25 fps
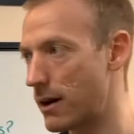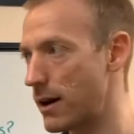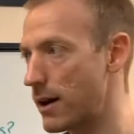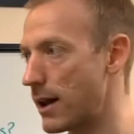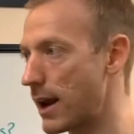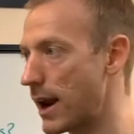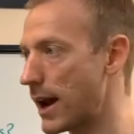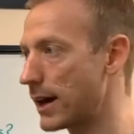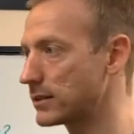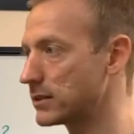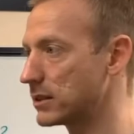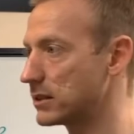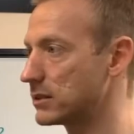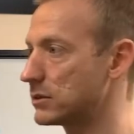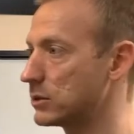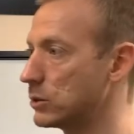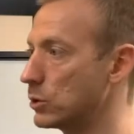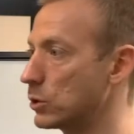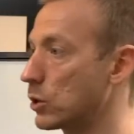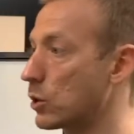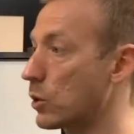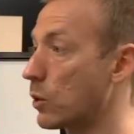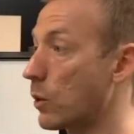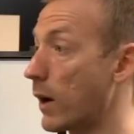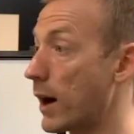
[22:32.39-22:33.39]
It allows us to
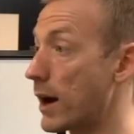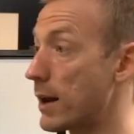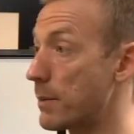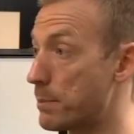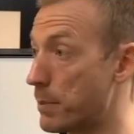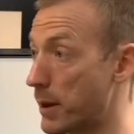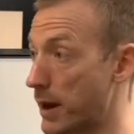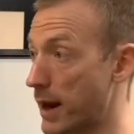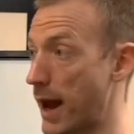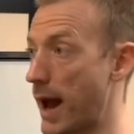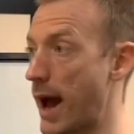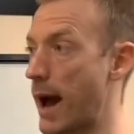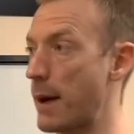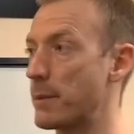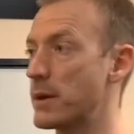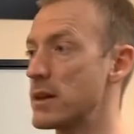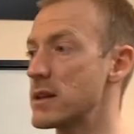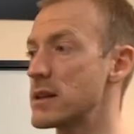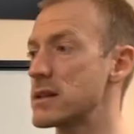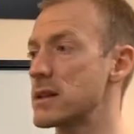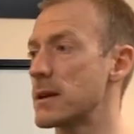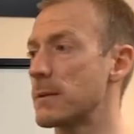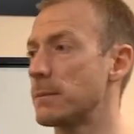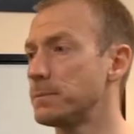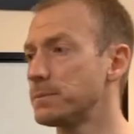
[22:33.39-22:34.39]
create better habits
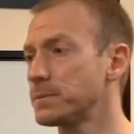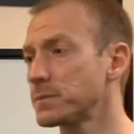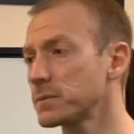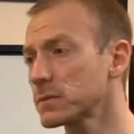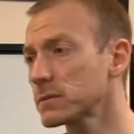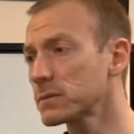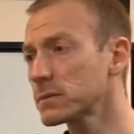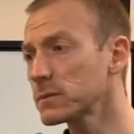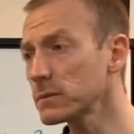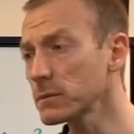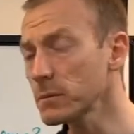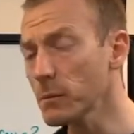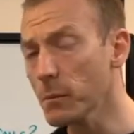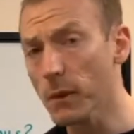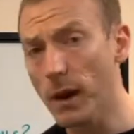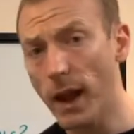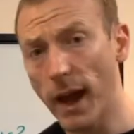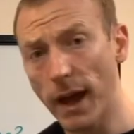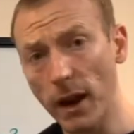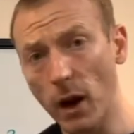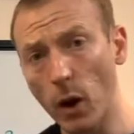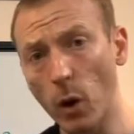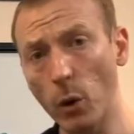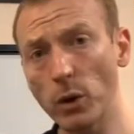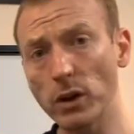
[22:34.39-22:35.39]
and
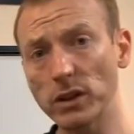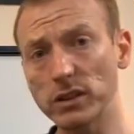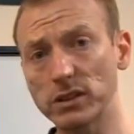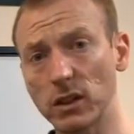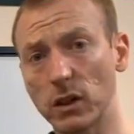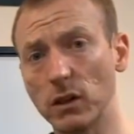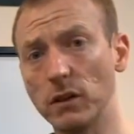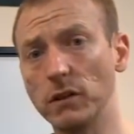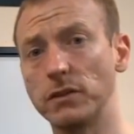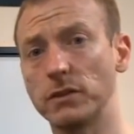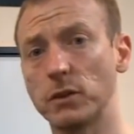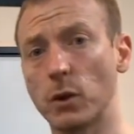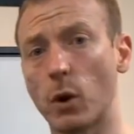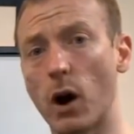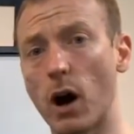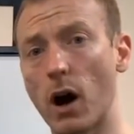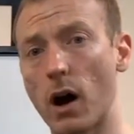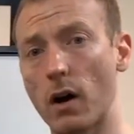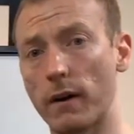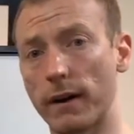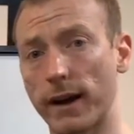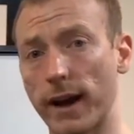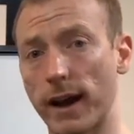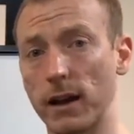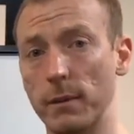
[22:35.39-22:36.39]
hold ourselves to a higher
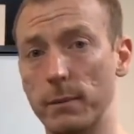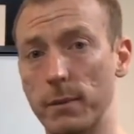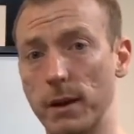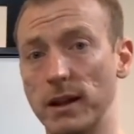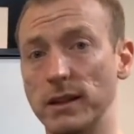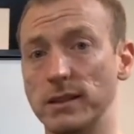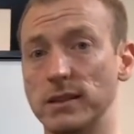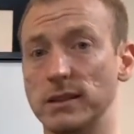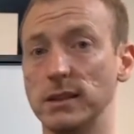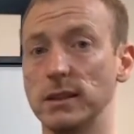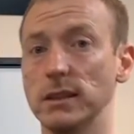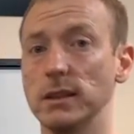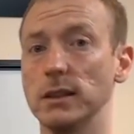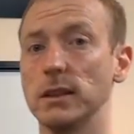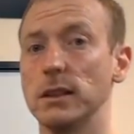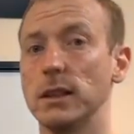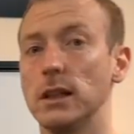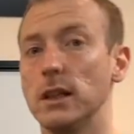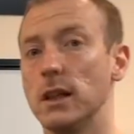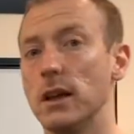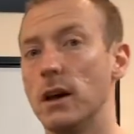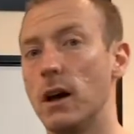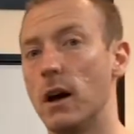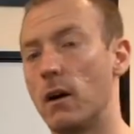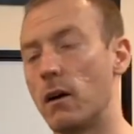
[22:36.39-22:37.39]
accountability,
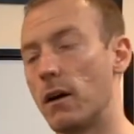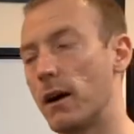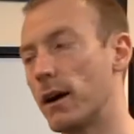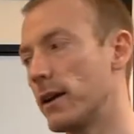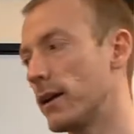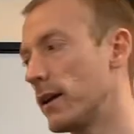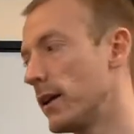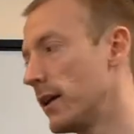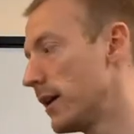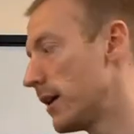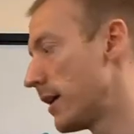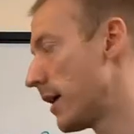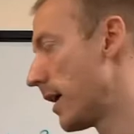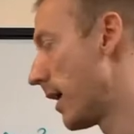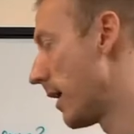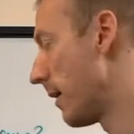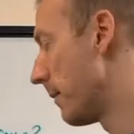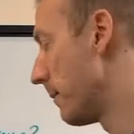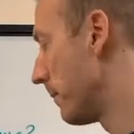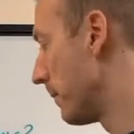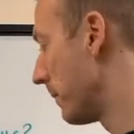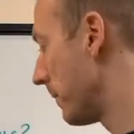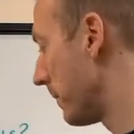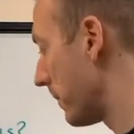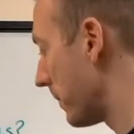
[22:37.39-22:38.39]
all right?
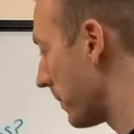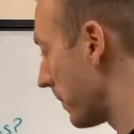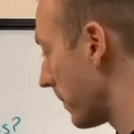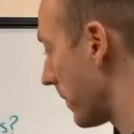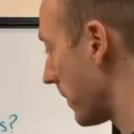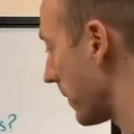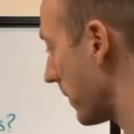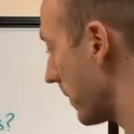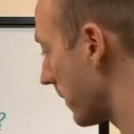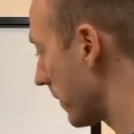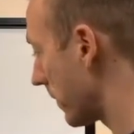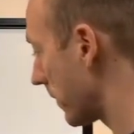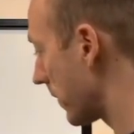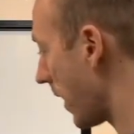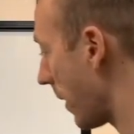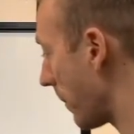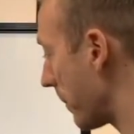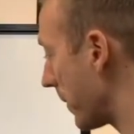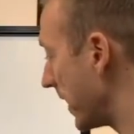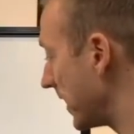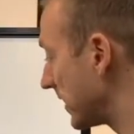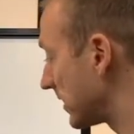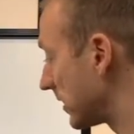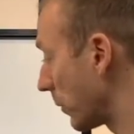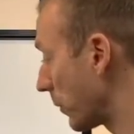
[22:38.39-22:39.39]
That
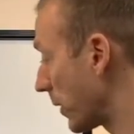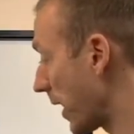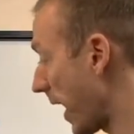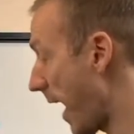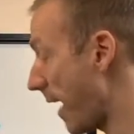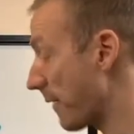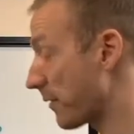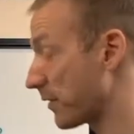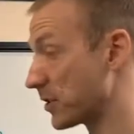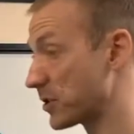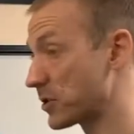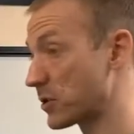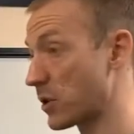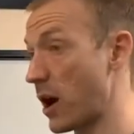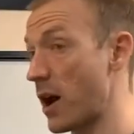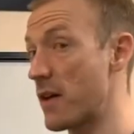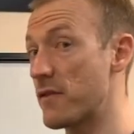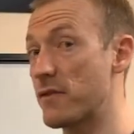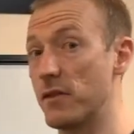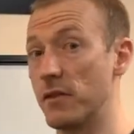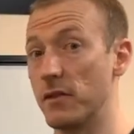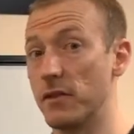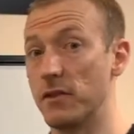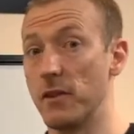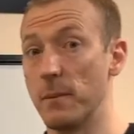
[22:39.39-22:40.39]
means that we have to strive
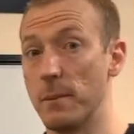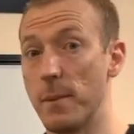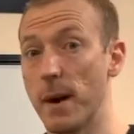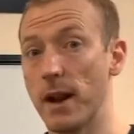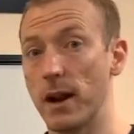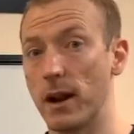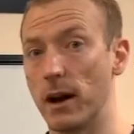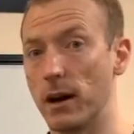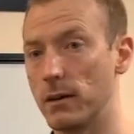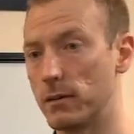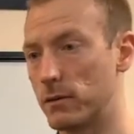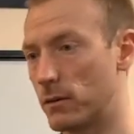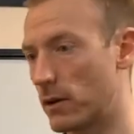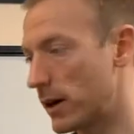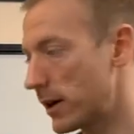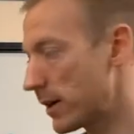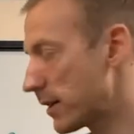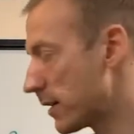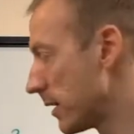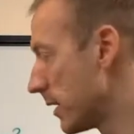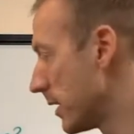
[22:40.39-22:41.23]
for better, right?